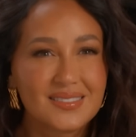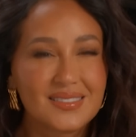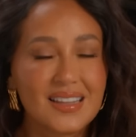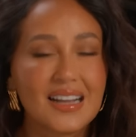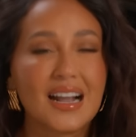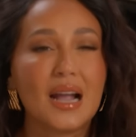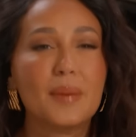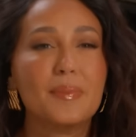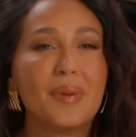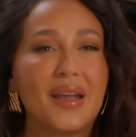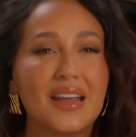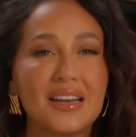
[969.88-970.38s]

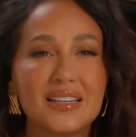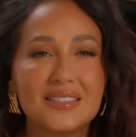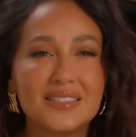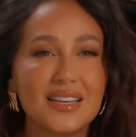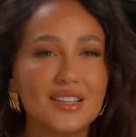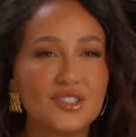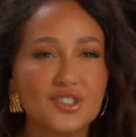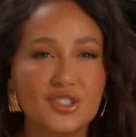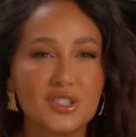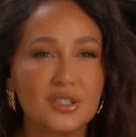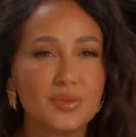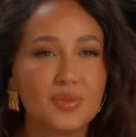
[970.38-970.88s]
like I paid
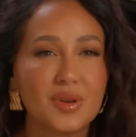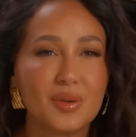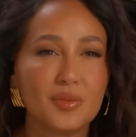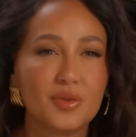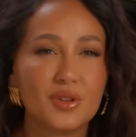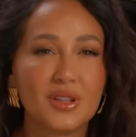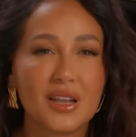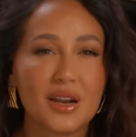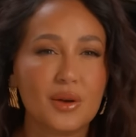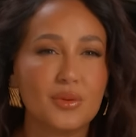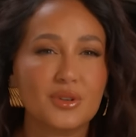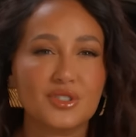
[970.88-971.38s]
attention to
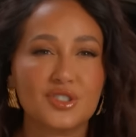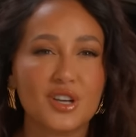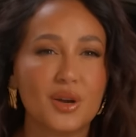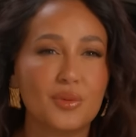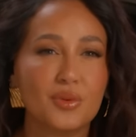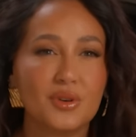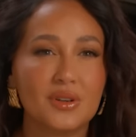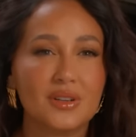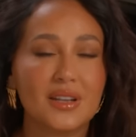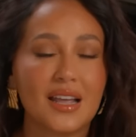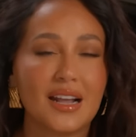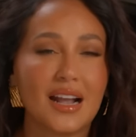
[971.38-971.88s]
people that I wish I
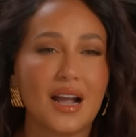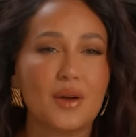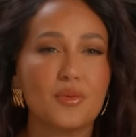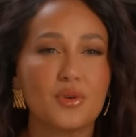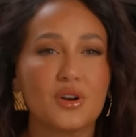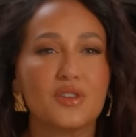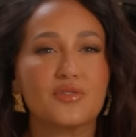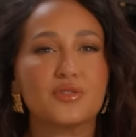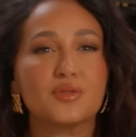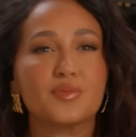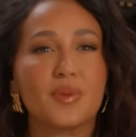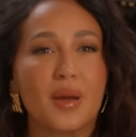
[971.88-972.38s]
would like I
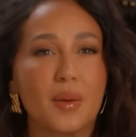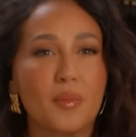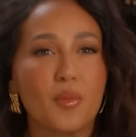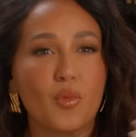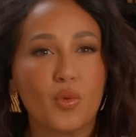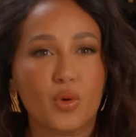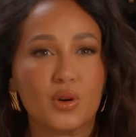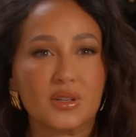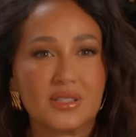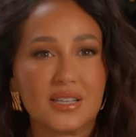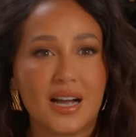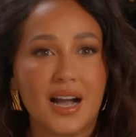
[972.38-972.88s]
would have spent
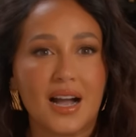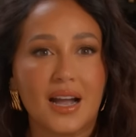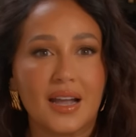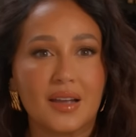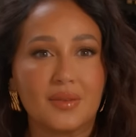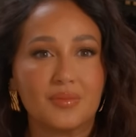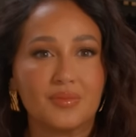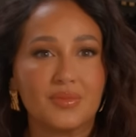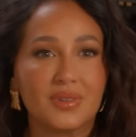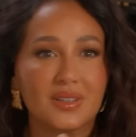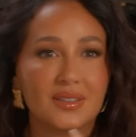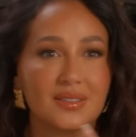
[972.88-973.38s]
more
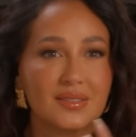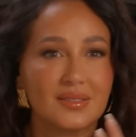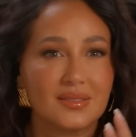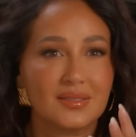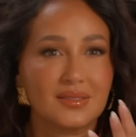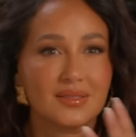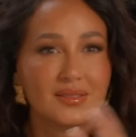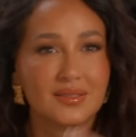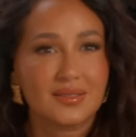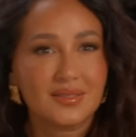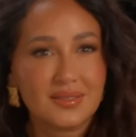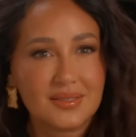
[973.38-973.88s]
time
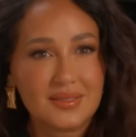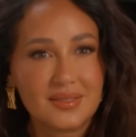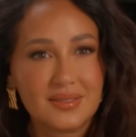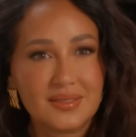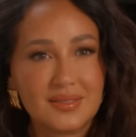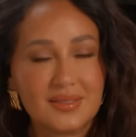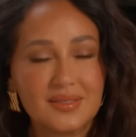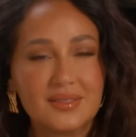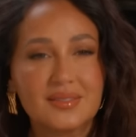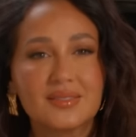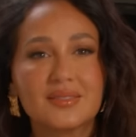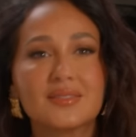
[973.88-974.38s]
with the
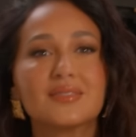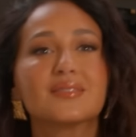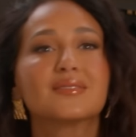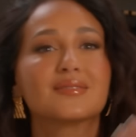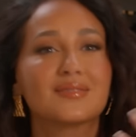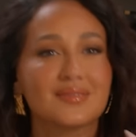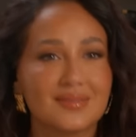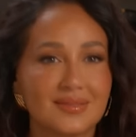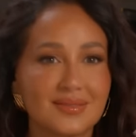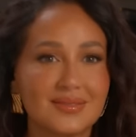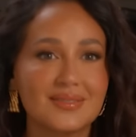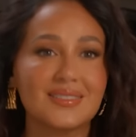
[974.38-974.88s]
people that are here
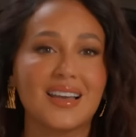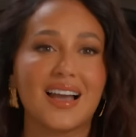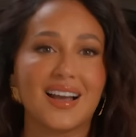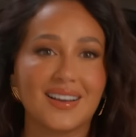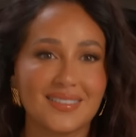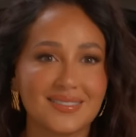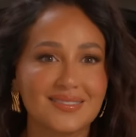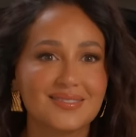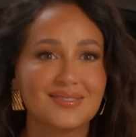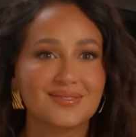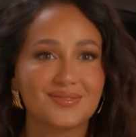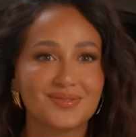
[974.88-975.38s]
today. Yeah.
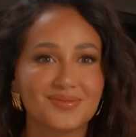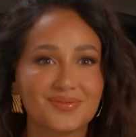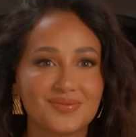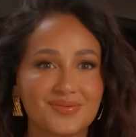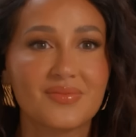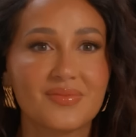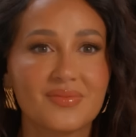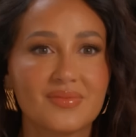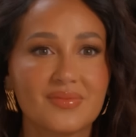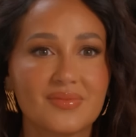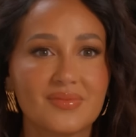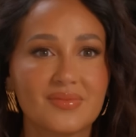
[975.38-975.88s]

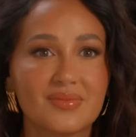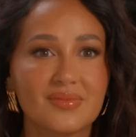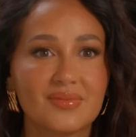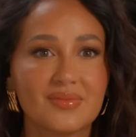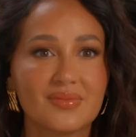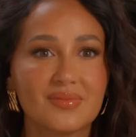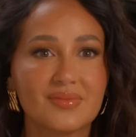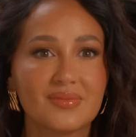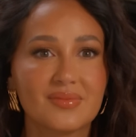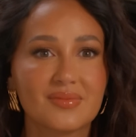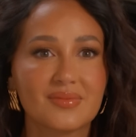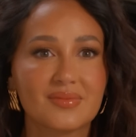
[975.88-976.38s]
When did you
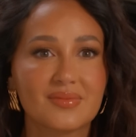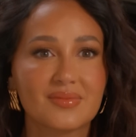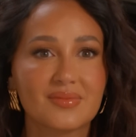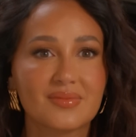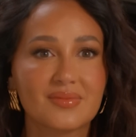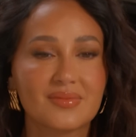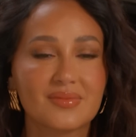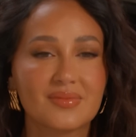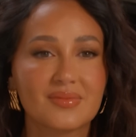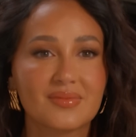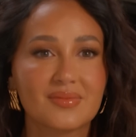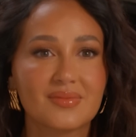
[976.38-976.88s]
last
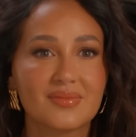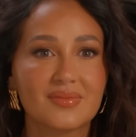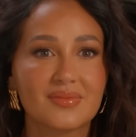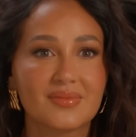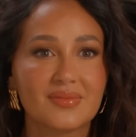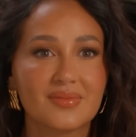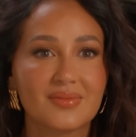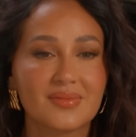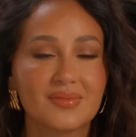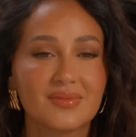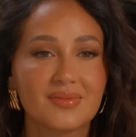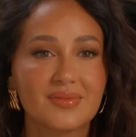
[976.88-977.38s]
cry? And
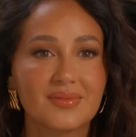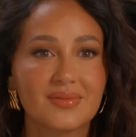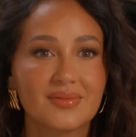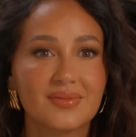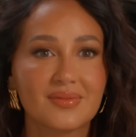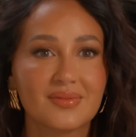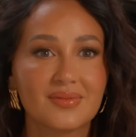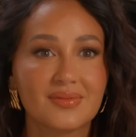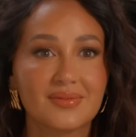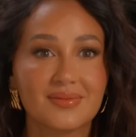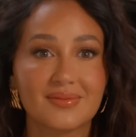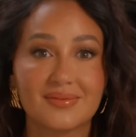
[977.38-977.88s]
it's
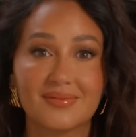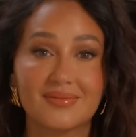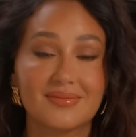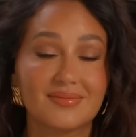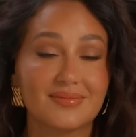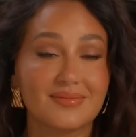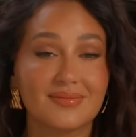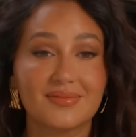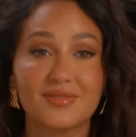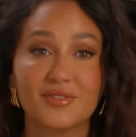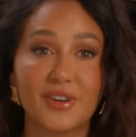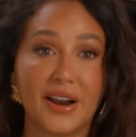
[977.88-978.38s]

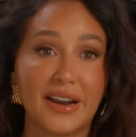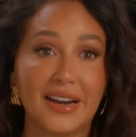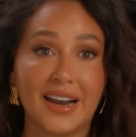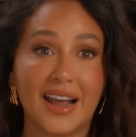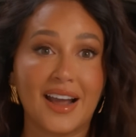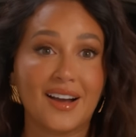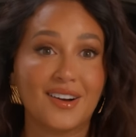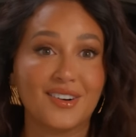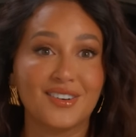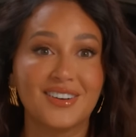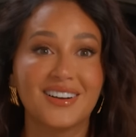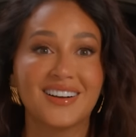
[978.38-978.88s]
right
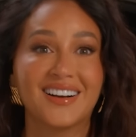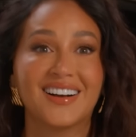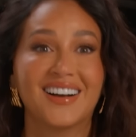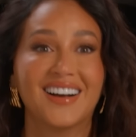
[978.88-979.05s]
now.